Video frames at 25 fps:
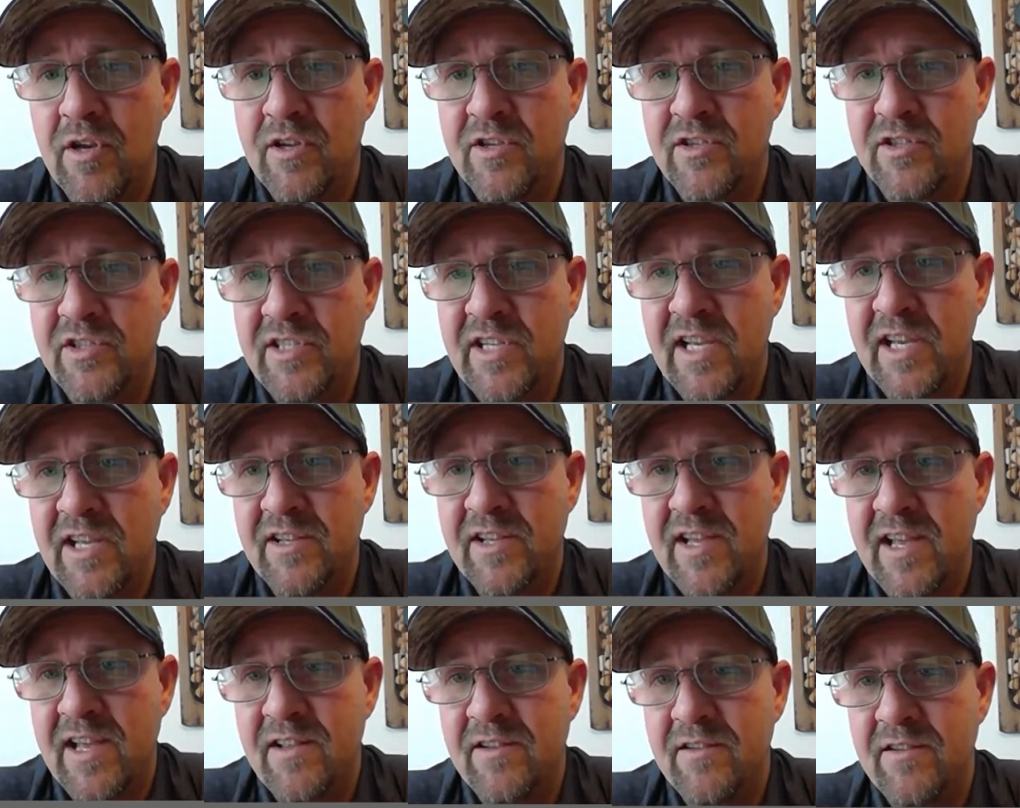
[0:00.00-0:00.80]
See how
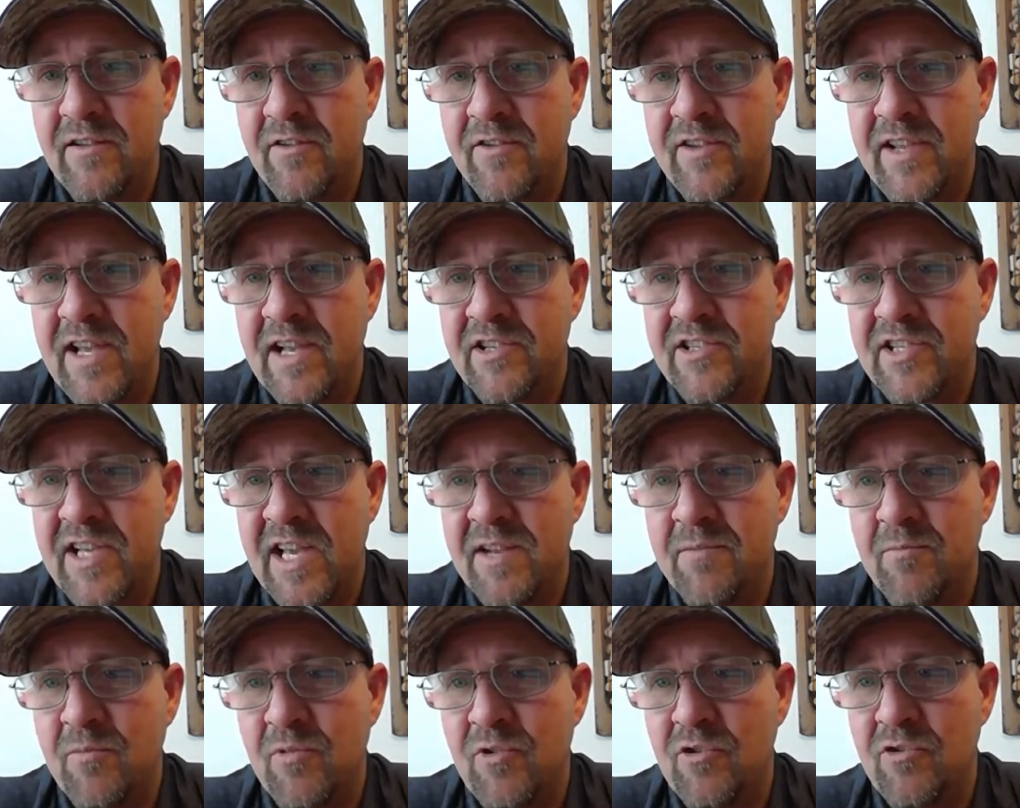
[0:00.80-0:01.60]
on the
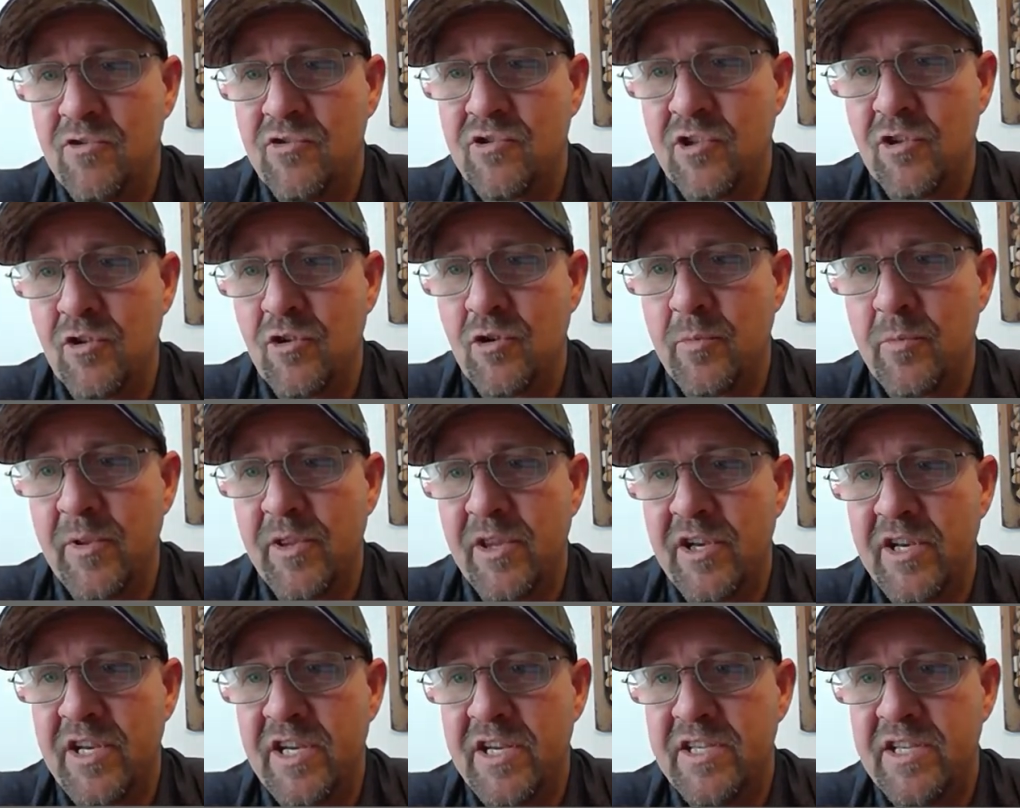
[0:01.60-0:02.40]
outside we lose a little bit of
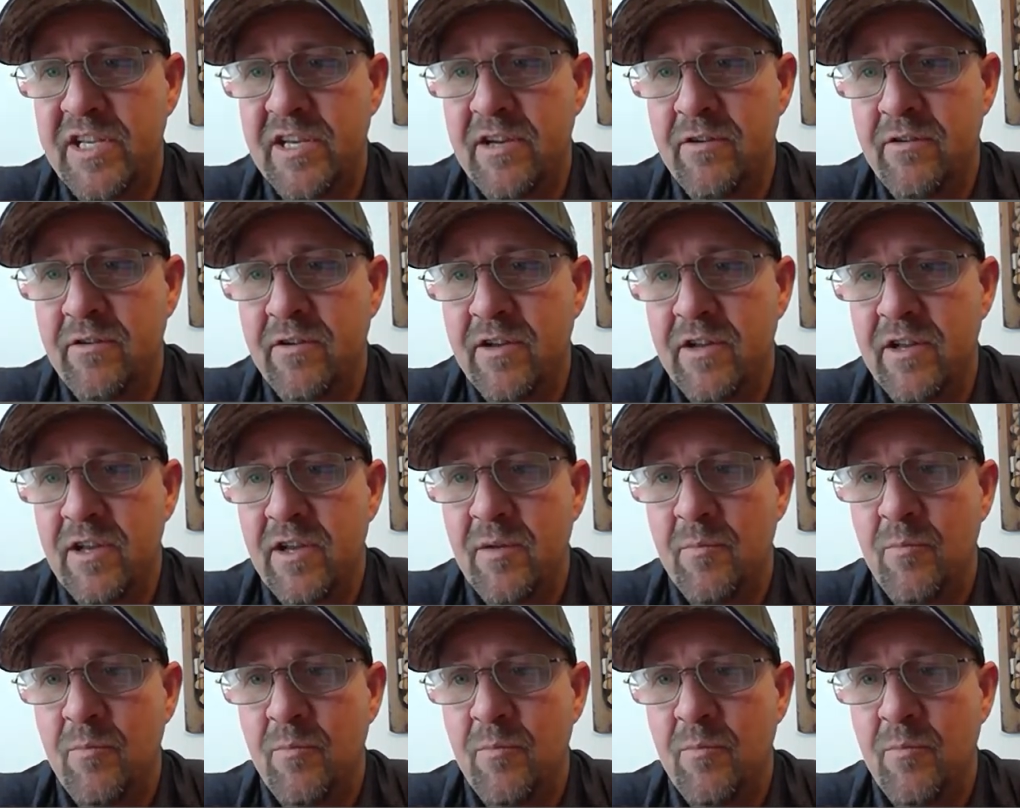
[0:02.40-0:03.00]
the detail?